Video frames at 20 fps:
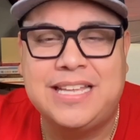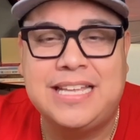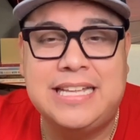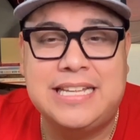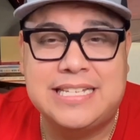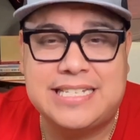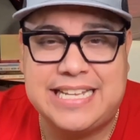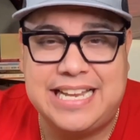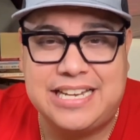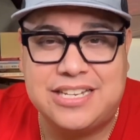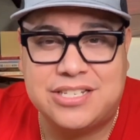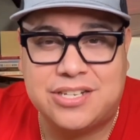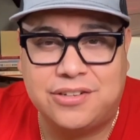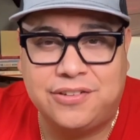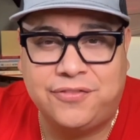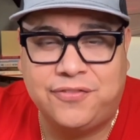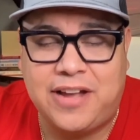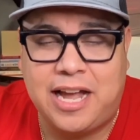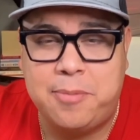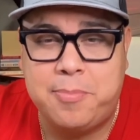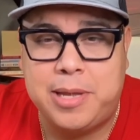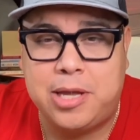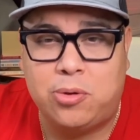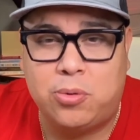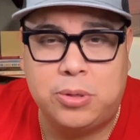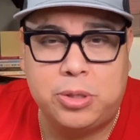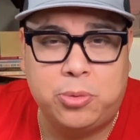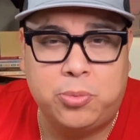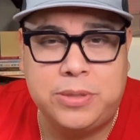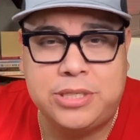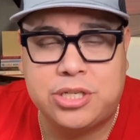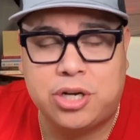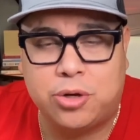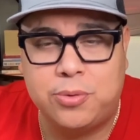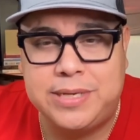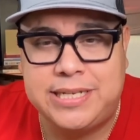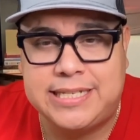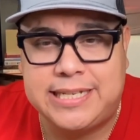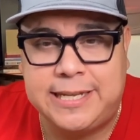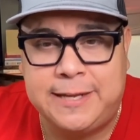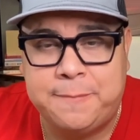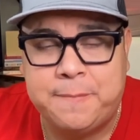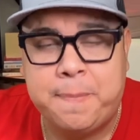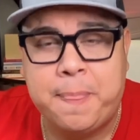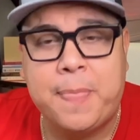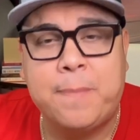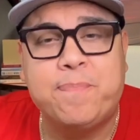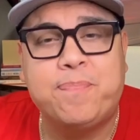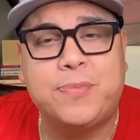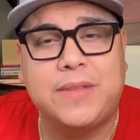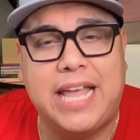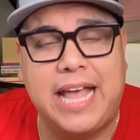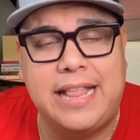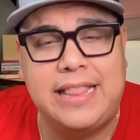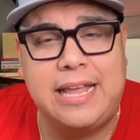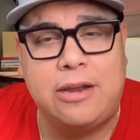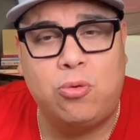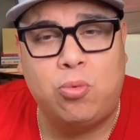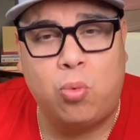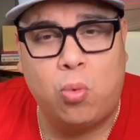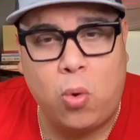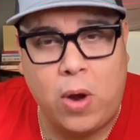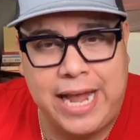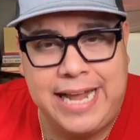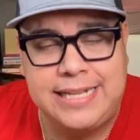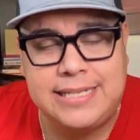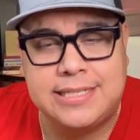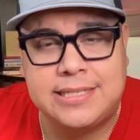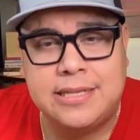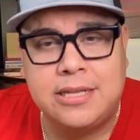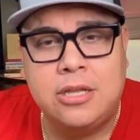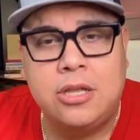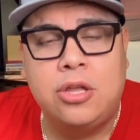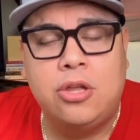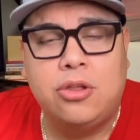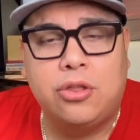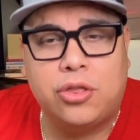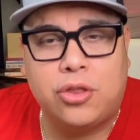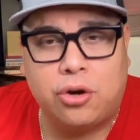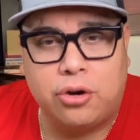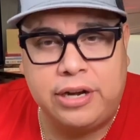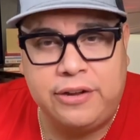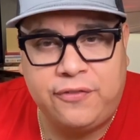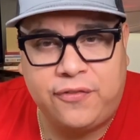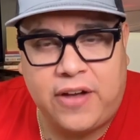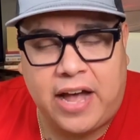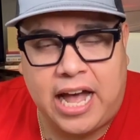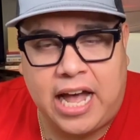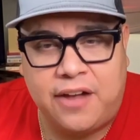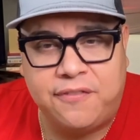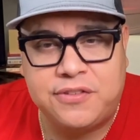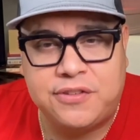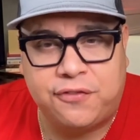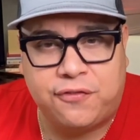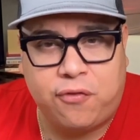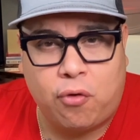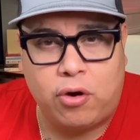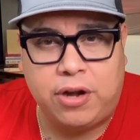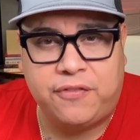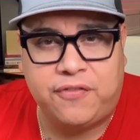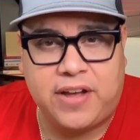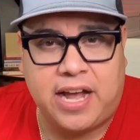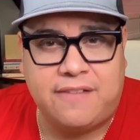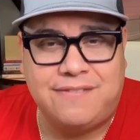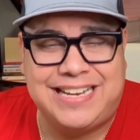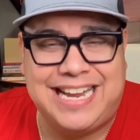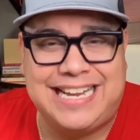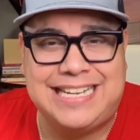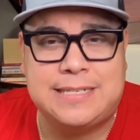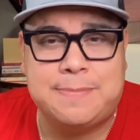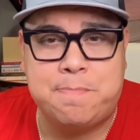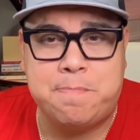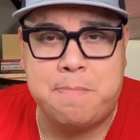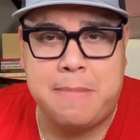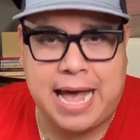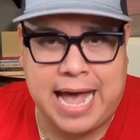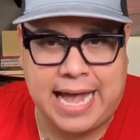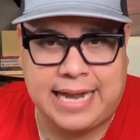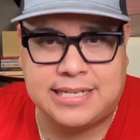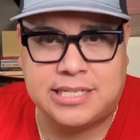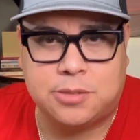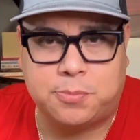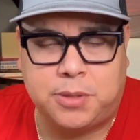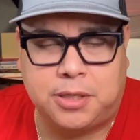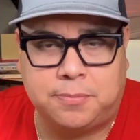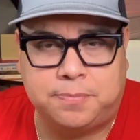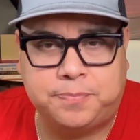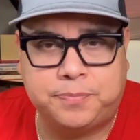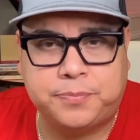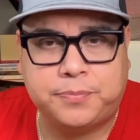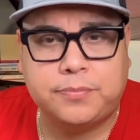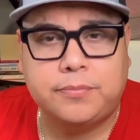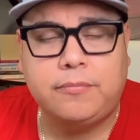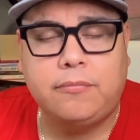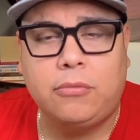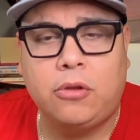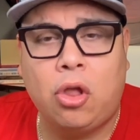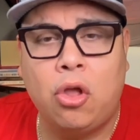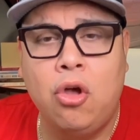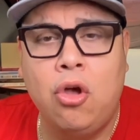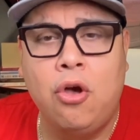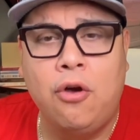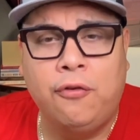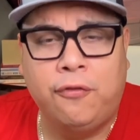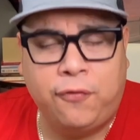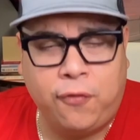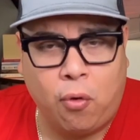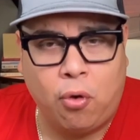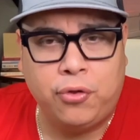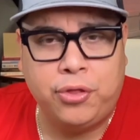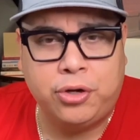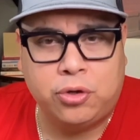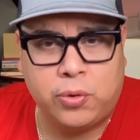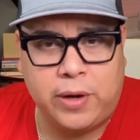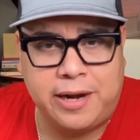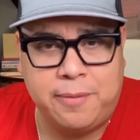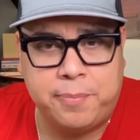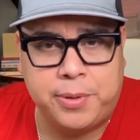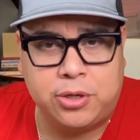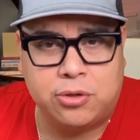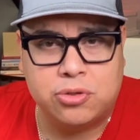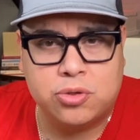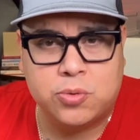Send it certified mail with return receipt and then wait thirty-five to forty-five days maximum for the credit bureau's